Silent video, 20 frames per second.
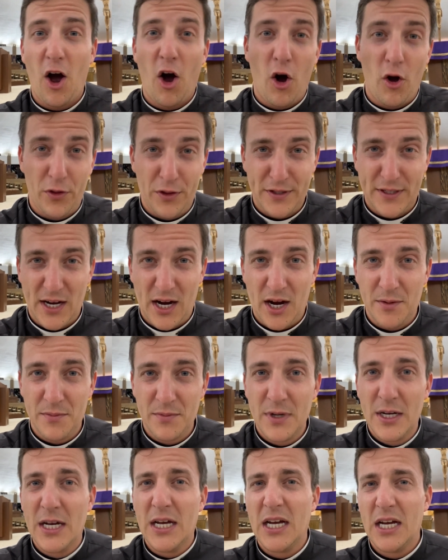all the time,
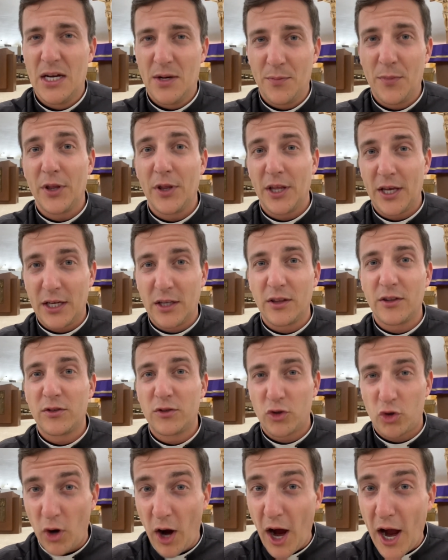but like
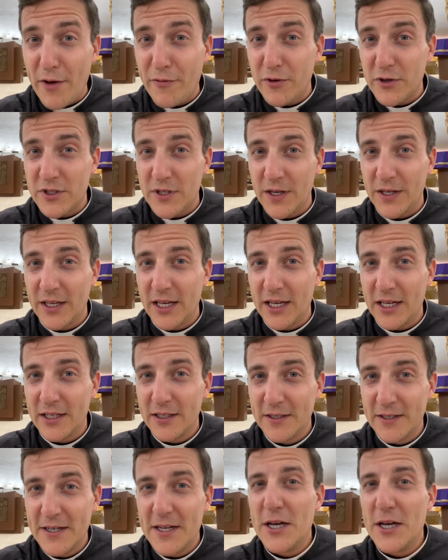try for Sunday.